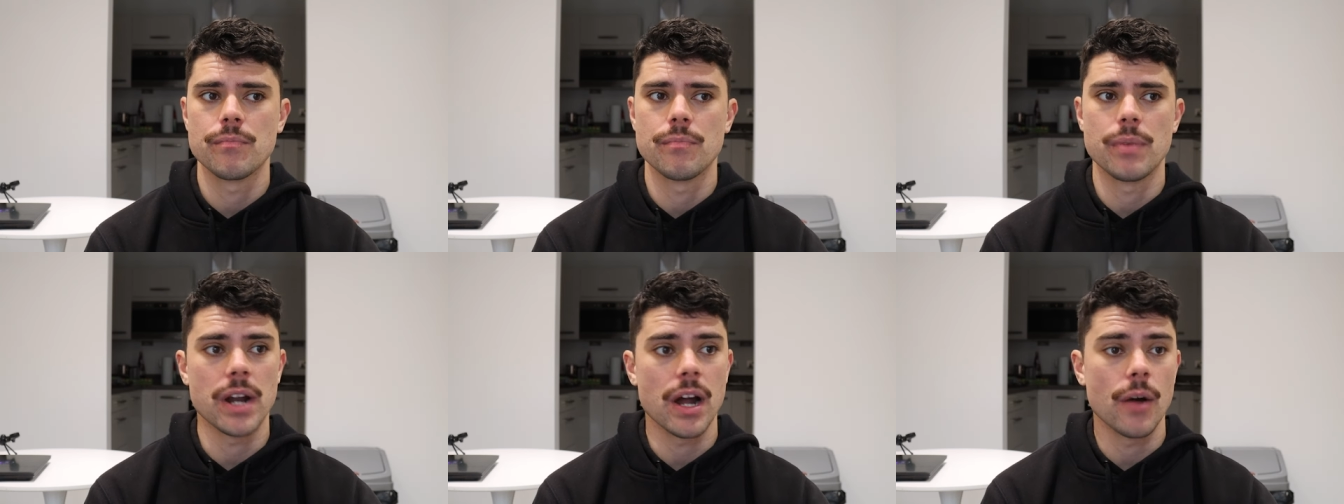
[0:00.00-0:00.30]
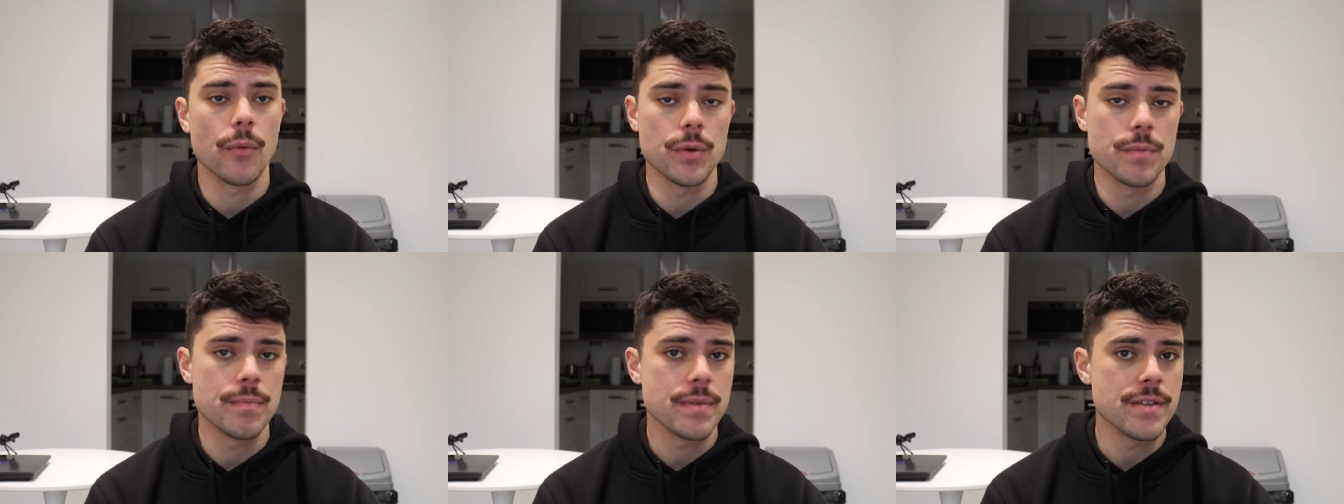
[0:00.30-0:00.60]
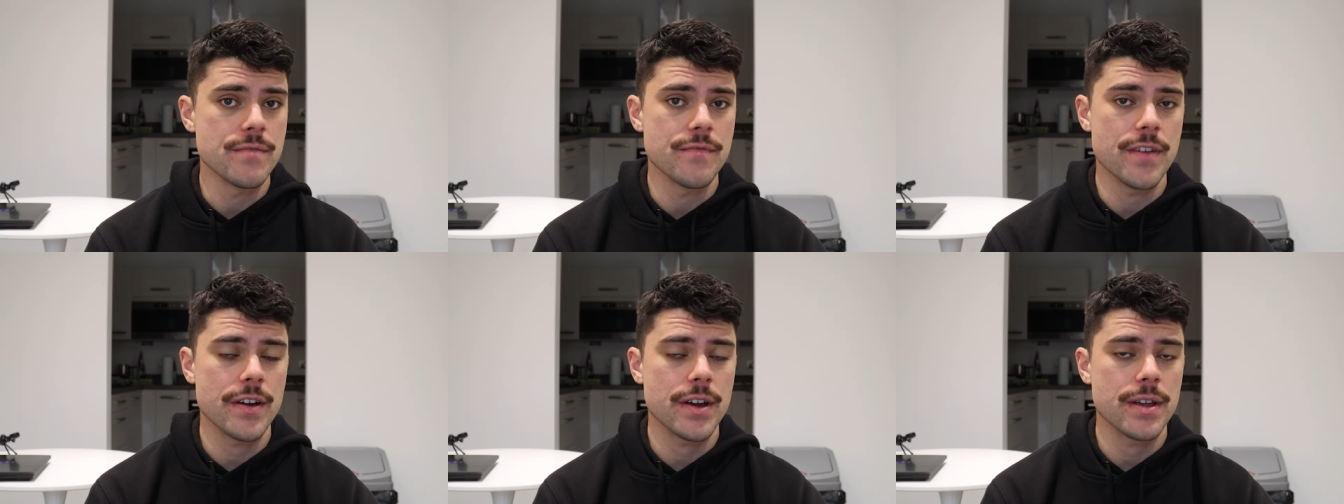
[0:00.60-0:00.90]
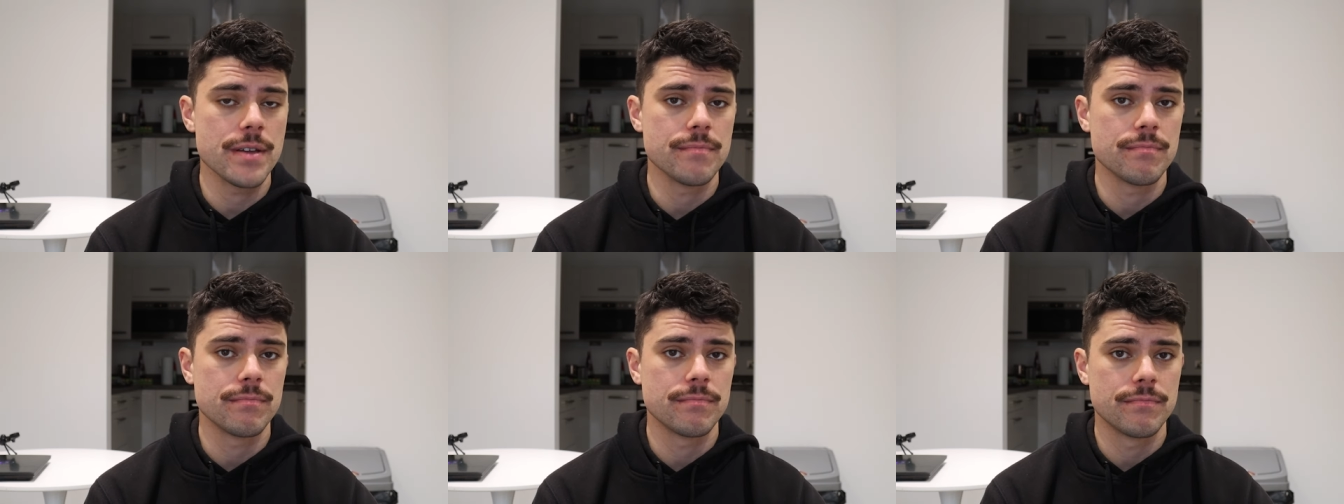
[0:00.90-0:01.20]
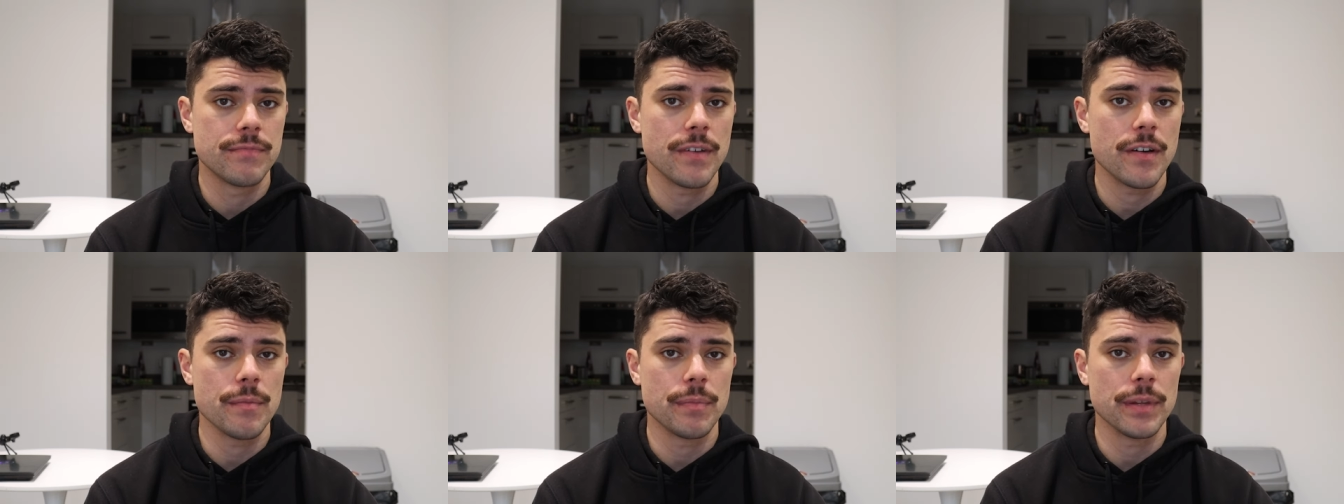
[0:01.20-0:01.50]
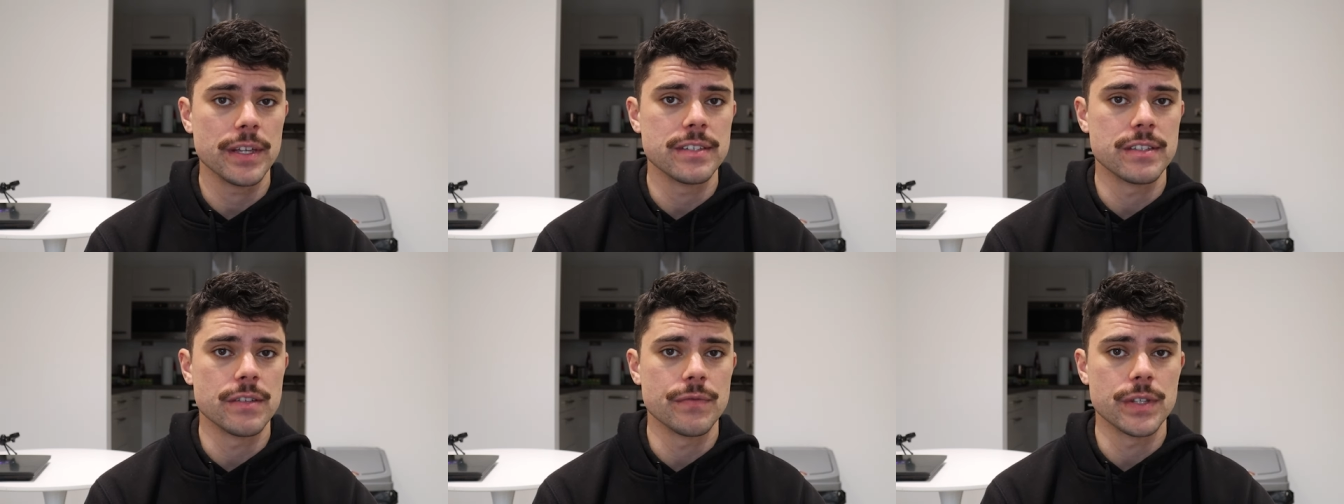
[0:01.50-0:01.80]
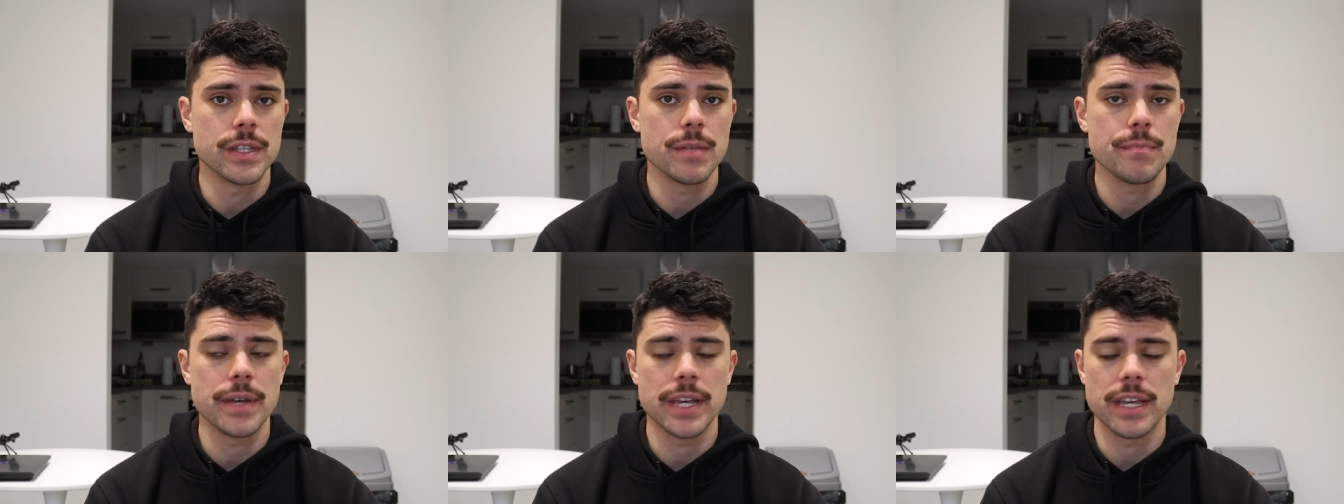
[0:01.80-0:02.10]
But I would be very very pleased if
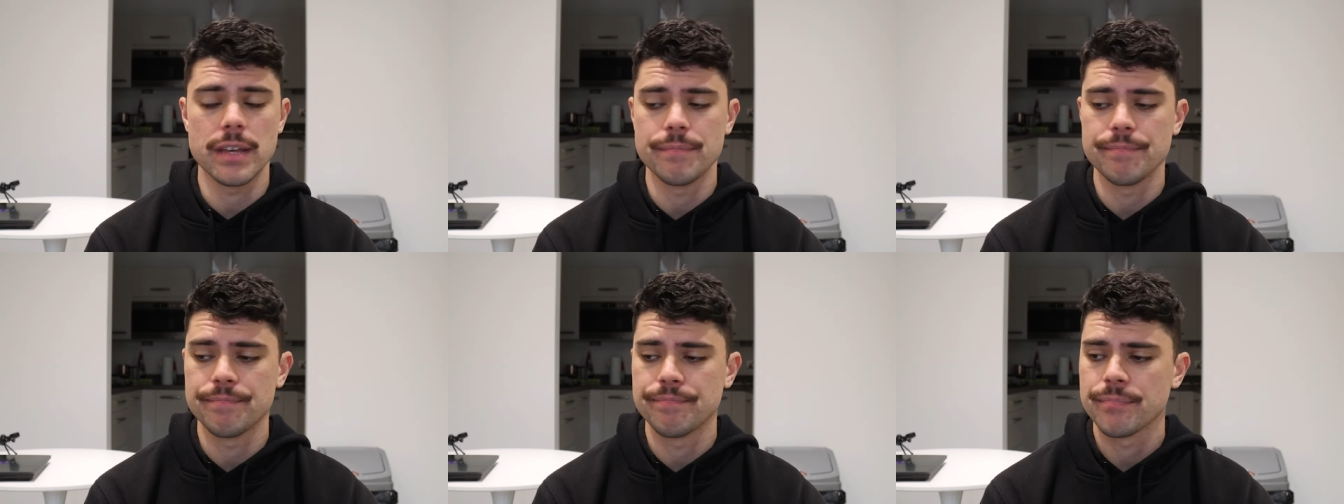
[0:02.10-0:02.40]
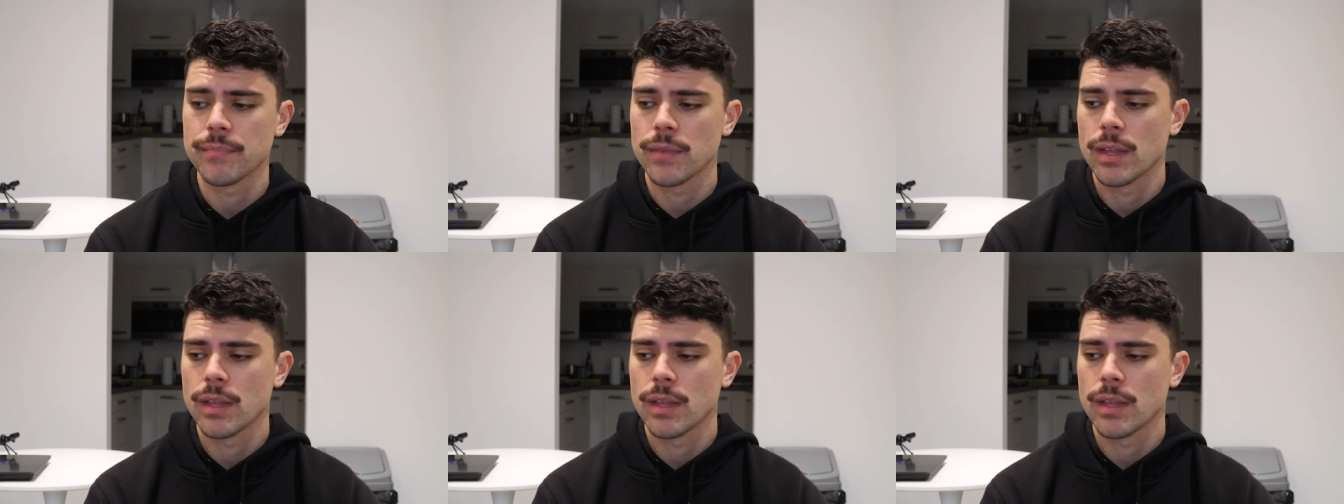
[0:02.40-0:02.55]
we did pick him